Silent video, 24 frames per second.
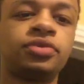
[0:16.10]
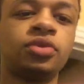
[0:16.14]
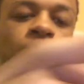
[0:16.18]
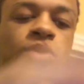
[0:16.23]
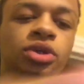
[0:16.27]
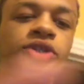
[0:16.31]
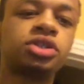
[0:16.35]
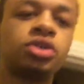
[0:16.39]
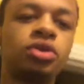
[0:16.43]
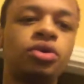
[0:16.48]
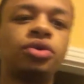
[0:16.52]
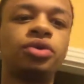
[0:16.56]

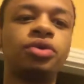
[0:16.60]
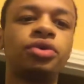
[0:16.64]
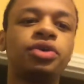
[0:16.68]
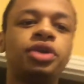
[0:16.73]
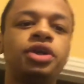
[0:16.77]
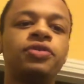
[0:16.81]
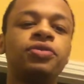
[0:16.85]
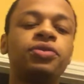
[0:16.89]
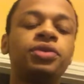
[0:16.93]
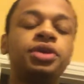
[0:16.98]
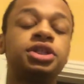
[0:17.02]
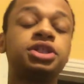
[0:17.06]
What's going on,
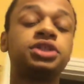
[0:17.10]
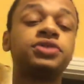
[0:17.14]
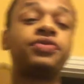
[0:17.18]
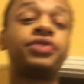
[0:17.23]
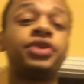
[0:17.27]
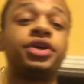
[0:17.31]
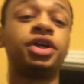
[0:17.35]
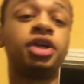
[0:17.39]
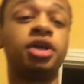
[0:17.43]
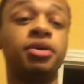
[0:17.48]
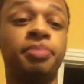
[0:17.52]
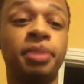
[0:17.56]
everyone? It's
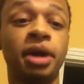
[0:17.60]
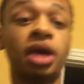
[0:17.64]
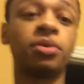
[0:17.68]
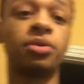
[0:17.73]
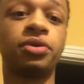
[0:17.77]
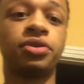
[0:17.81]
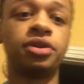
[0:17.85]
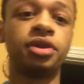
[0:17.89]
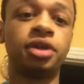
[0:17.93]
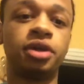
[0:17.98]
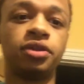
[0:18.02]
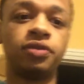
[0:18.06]
Tafari back
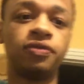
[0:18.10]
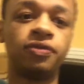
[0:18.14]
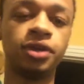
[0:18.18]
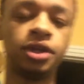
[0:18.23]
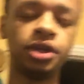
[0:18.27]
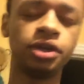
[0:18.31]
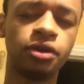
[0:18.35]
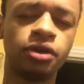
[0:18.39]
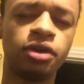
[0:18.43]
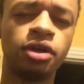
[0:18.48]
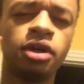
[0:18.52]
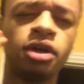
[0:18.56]
with another
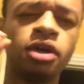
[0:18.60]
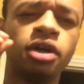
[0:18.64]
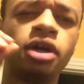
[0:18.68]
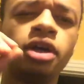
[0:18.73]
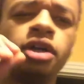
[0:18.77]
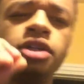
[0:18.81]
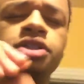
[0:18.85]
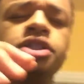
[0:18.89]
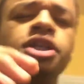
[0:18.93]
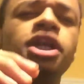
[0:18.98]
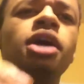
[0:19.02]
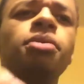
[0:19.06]
video,
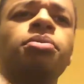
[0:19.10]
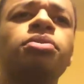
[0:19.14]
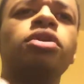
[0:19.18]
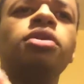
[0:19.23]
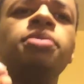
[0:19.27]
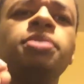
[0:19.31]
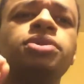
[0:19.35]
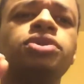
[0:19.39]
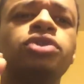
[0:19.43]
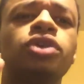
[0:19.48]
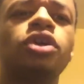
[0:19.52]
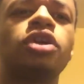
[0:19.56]
and today I'm
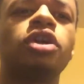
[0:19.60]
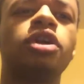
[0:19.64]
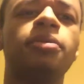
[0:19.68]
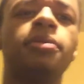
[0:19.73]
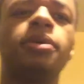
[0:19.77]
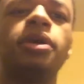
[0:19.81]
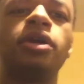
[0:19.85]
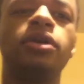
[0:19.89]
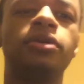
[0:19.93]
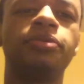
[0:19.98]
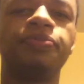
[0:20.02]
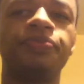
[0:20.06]
going to be talking
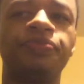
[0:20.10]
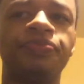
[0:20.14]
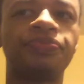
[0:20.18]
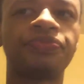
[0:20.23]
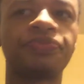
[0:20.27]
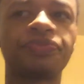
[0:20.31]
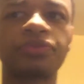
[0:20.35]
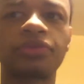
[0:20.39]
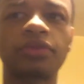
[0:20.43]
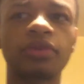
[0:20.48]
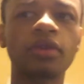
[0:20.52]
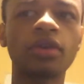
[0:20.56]
about
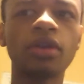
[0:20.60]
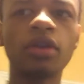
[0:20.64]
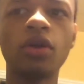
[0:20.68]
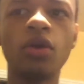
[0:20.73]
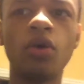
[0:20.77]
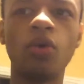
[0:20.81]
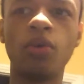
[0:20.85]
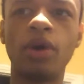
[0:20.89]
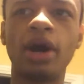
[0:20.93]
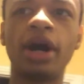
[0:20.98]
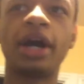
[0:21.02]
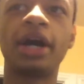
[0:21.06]

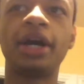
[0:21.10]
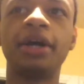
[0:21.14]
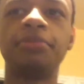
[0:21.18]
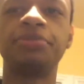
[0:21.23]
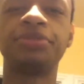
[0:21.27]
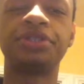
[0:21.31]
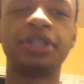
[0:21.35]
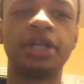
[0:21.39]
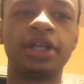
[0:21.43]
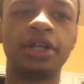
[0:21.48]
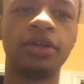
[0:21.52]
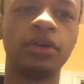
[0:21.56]
why
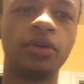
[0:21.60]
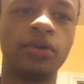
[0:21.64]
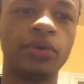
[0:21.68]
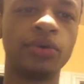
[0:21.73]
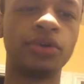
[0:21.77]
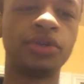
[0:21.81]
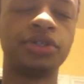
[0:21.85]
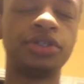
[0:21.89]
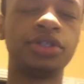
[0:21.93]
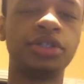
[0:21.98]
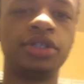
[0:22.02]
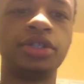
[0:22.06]
I'm selling
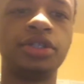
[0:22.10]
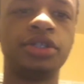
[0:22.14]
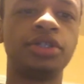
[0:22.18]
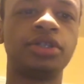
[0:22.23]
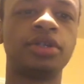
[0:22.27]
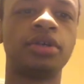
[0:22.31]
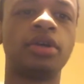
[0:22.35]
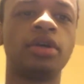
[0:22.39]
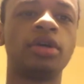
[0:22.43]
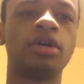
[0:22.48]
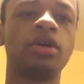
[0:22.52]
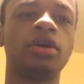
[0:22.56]
courses,